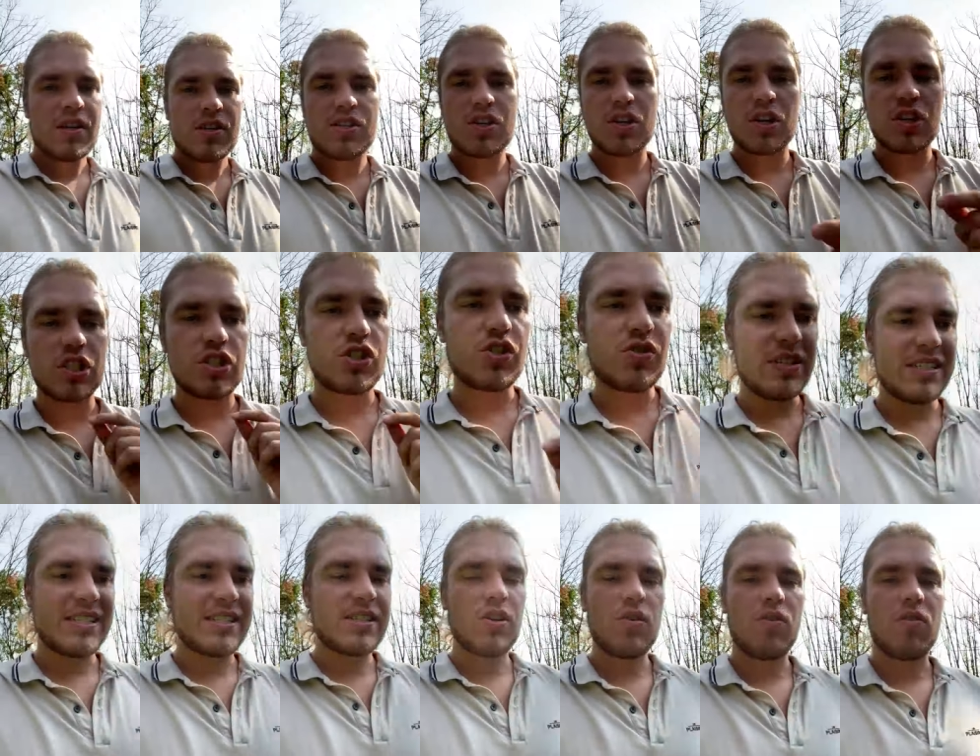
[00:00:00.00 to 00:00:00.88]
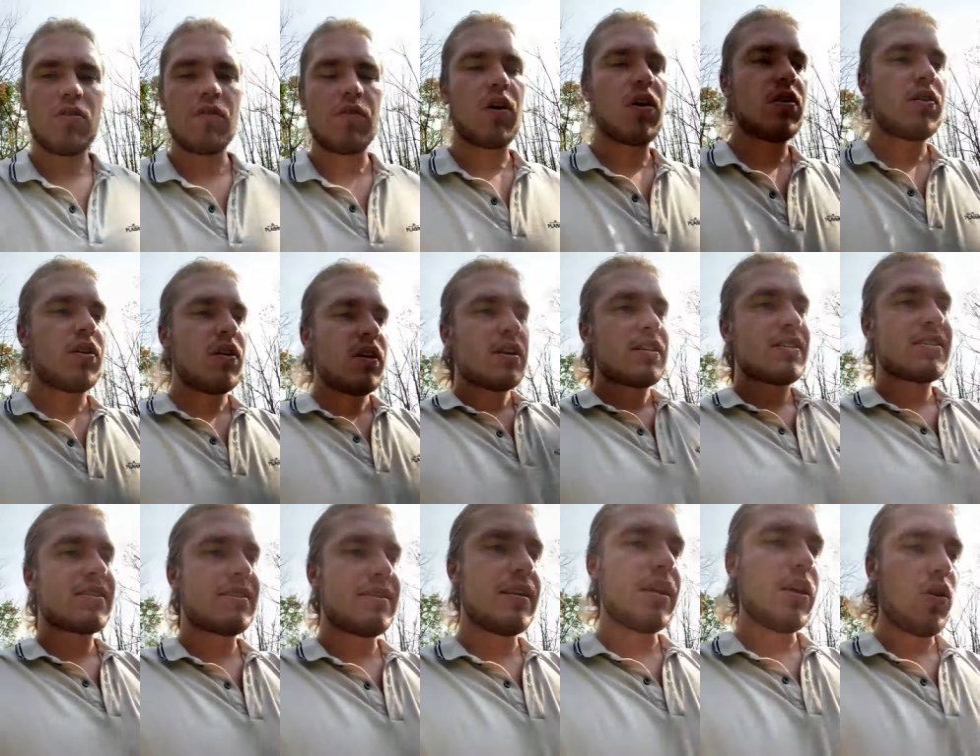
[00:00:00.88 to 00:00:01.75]
circuitry still,
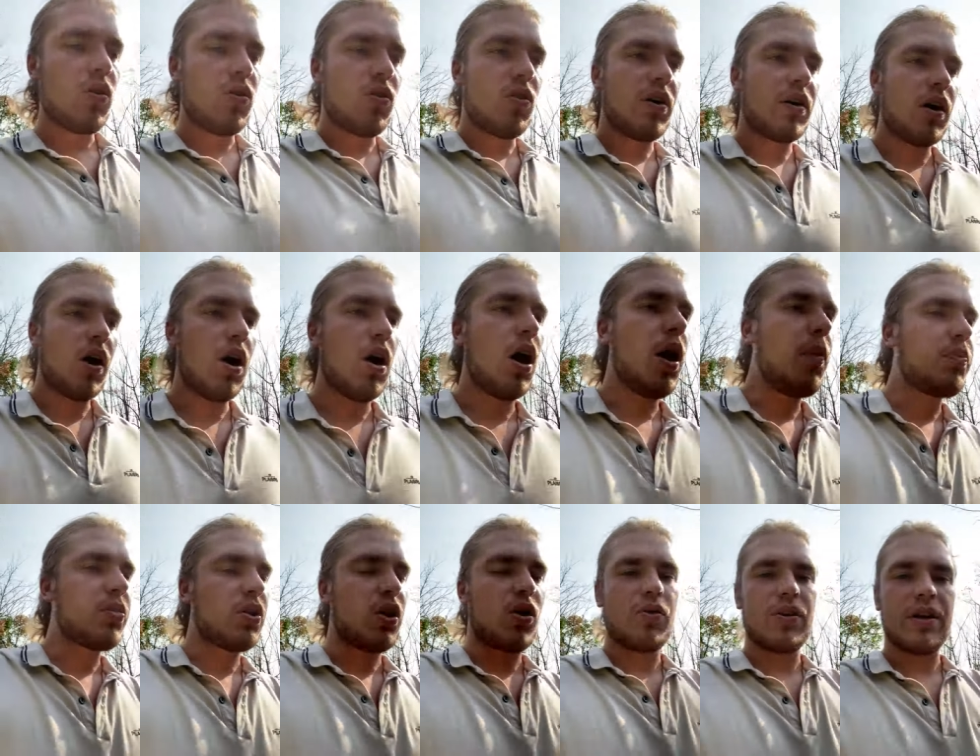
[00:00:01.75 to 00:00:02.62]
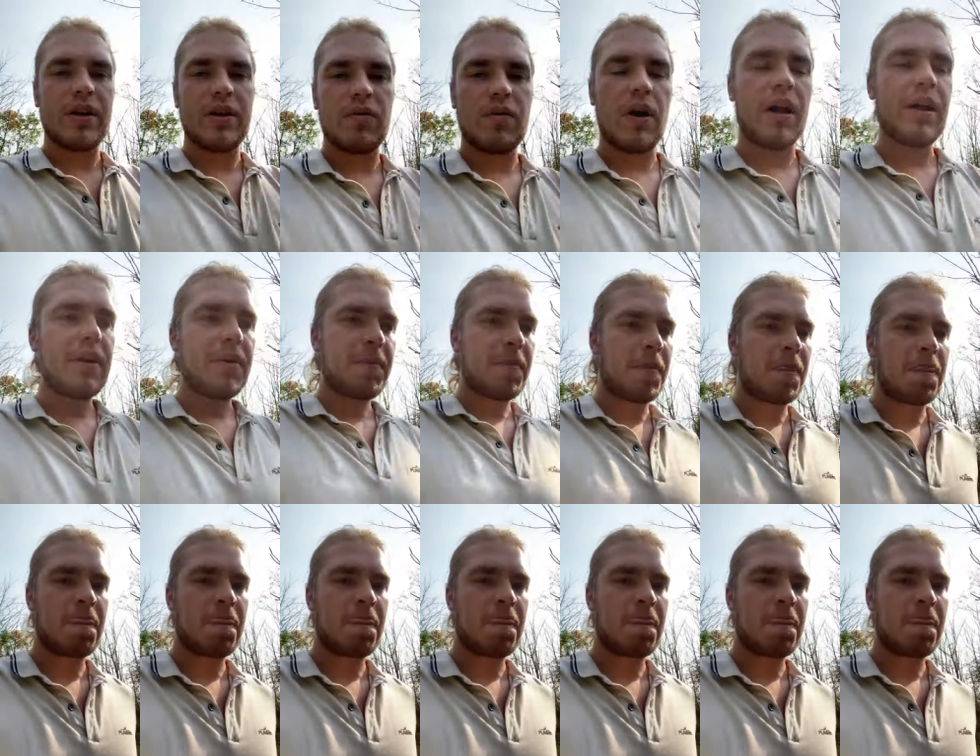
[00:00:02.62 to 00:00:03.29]
still uploaded, right?